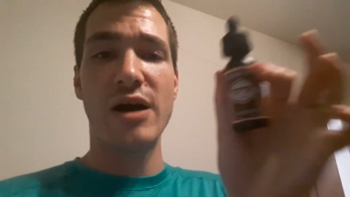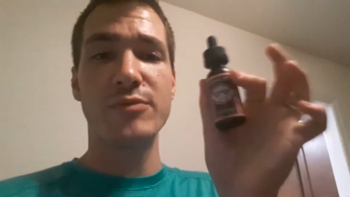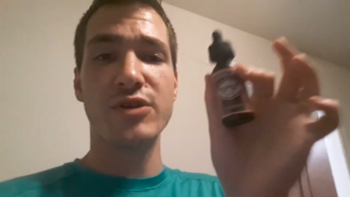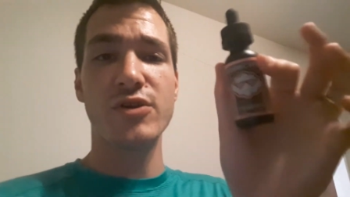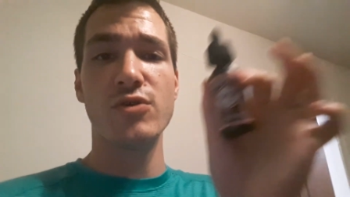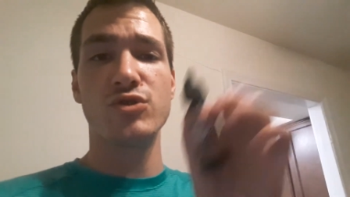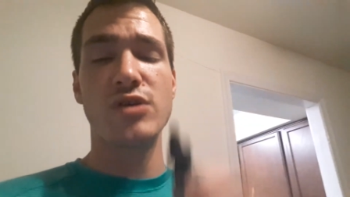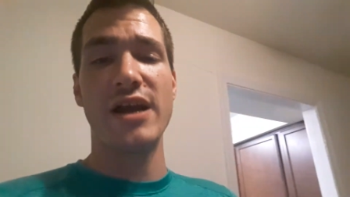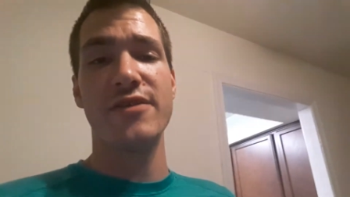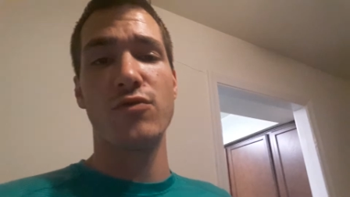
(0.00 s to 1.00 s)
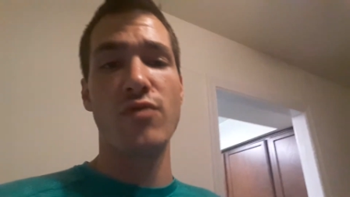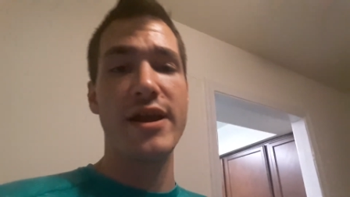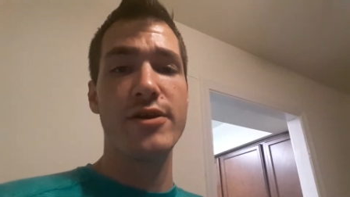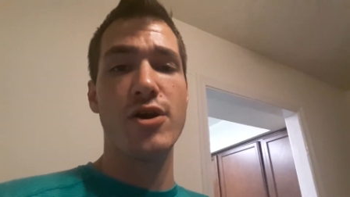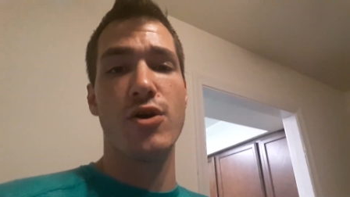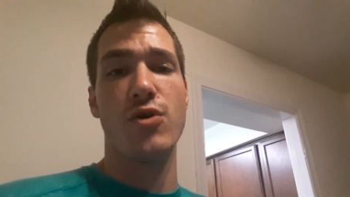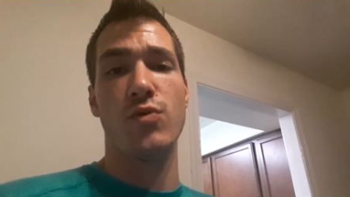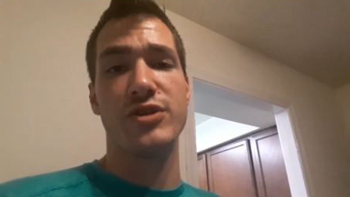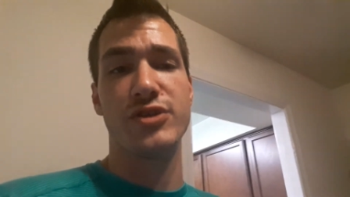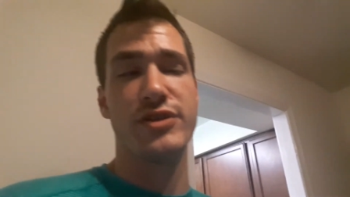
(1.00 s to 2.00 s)
I'm going to go try the Rango,
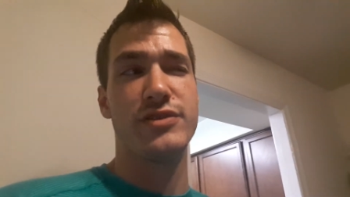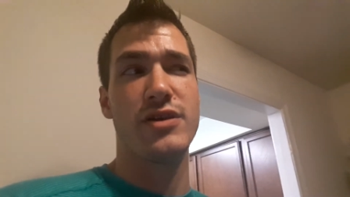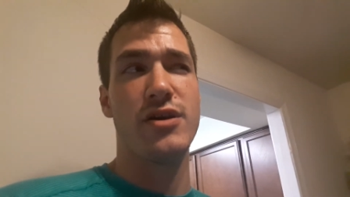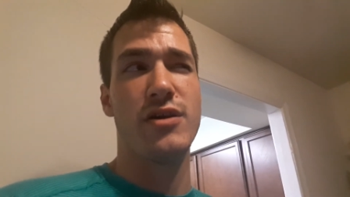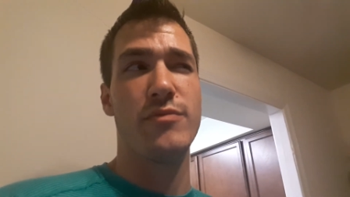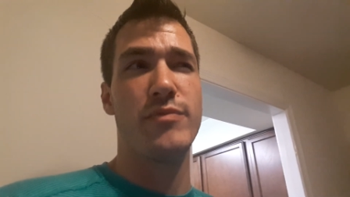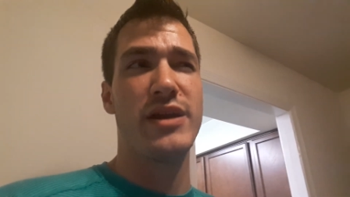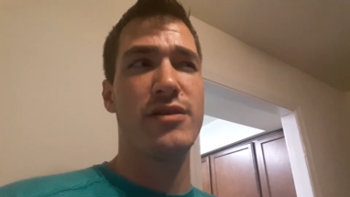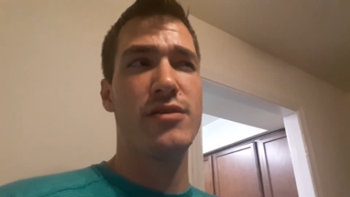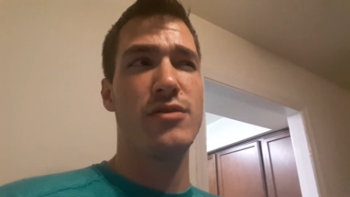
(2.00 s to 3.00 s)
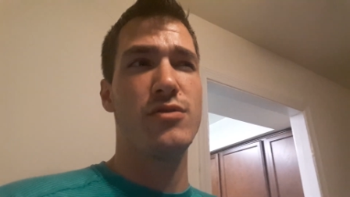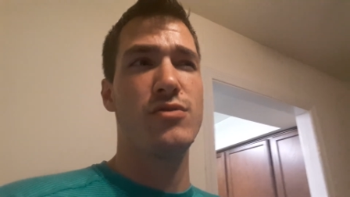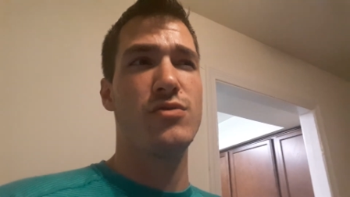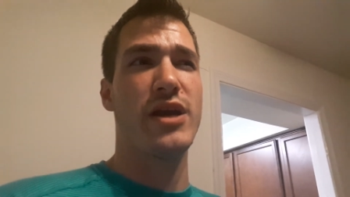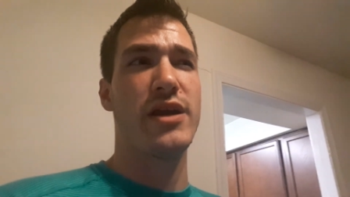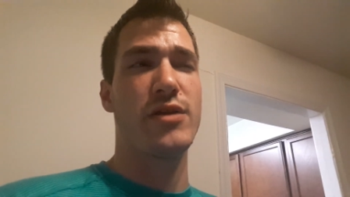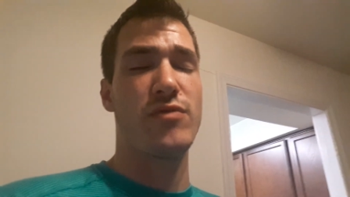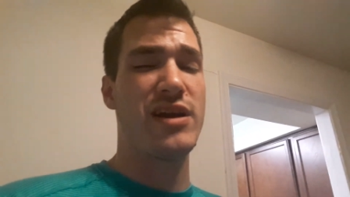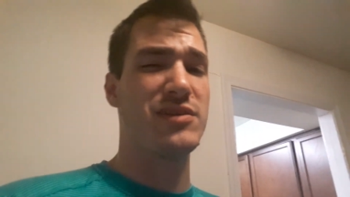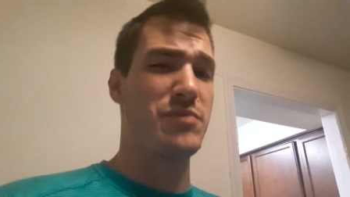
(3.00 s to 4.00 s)
which is uh, mango and
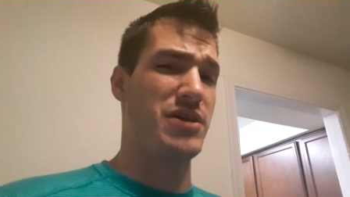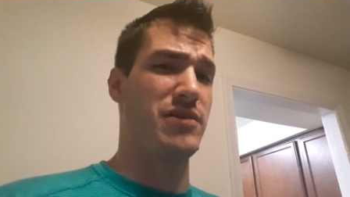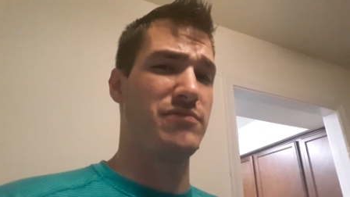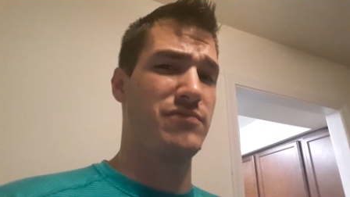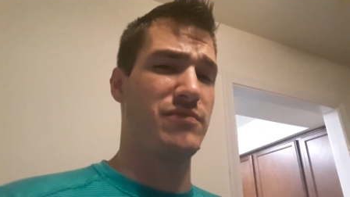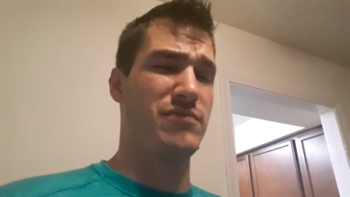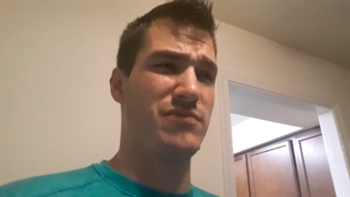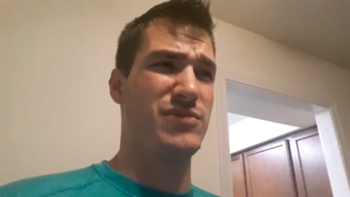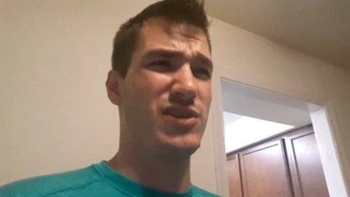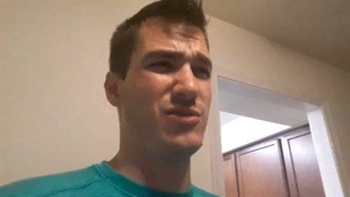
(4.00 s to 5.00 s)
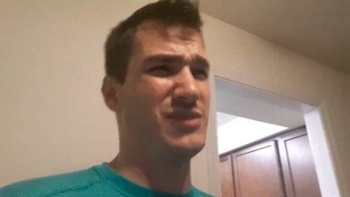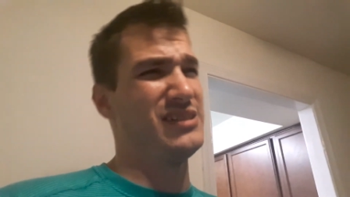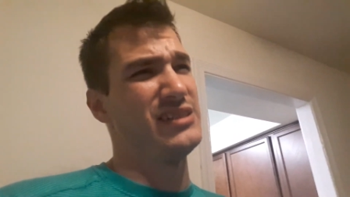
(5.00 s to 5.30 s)
raspberry. So